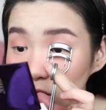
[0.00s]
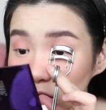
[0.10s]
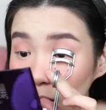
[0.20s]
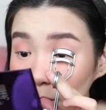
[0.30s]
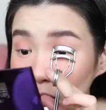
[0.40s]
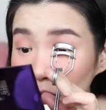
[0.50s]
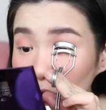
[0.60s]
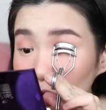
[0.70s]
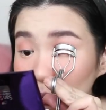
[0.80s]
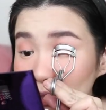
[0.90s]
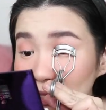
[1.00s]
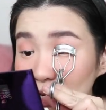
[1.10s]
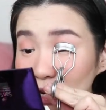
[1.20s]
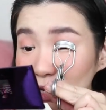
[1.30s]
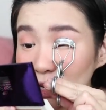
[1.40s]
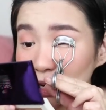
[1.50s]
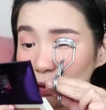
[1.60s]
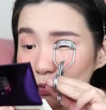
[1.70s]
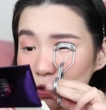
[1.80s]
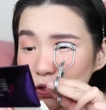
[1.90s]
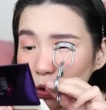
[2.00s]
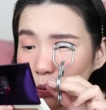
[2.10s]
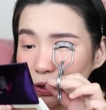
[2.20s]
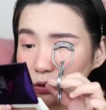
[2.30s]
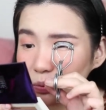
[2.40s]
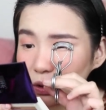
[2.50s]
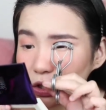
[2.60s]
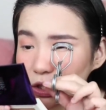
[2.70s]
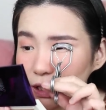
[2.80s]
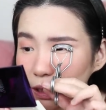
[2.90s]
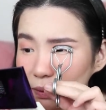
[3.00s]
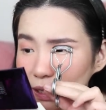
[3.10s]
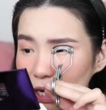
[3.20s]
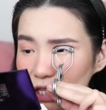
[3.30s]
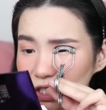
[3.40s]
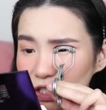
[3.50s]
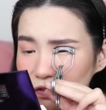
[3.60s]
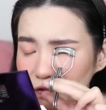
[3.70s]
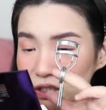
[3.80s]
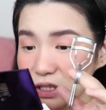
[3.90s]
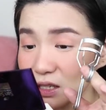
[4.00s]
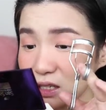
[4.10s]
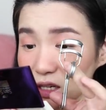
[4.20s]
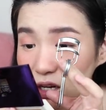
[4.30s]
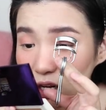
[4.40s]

Siyempre, for mascara, I'm just going to be curling my lashes first.